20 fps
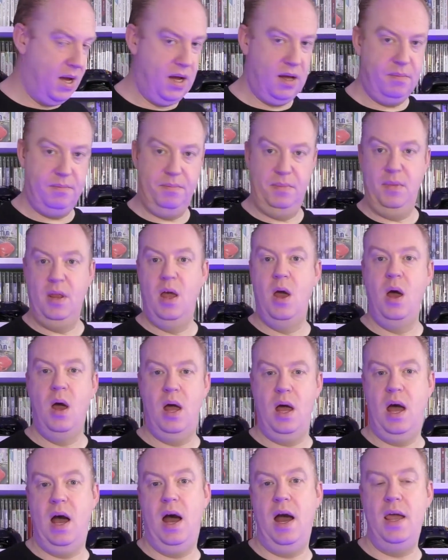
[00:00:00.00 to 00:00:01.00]
but
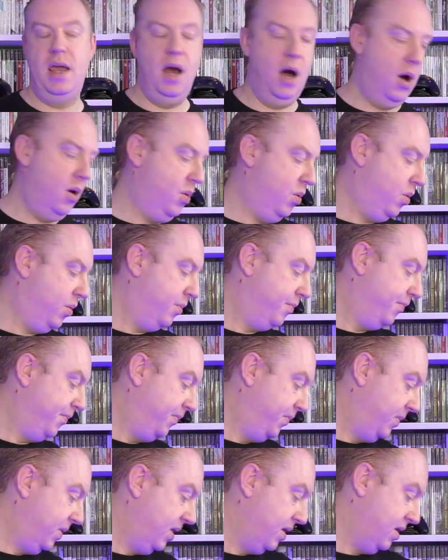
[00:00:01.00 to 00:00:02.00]
hey ho.
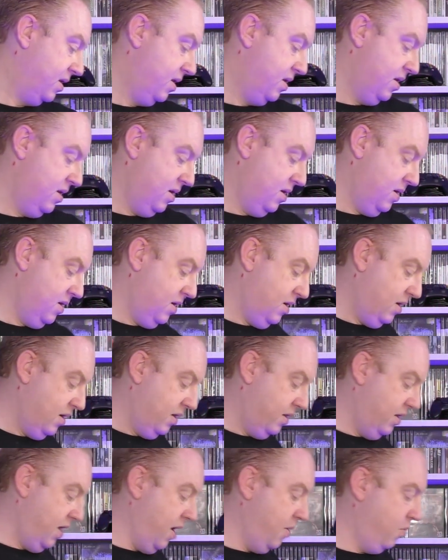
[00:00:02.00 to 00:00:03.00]

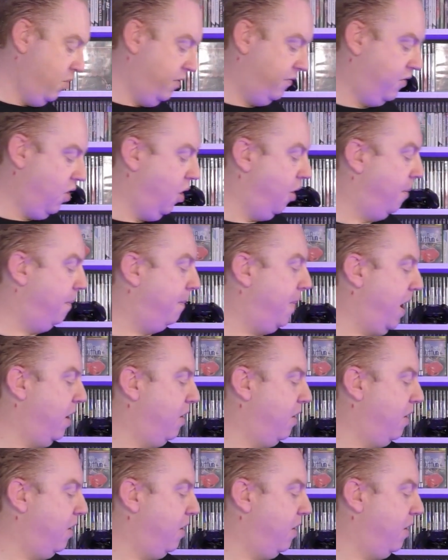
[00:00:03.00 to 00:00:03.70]
Then we've got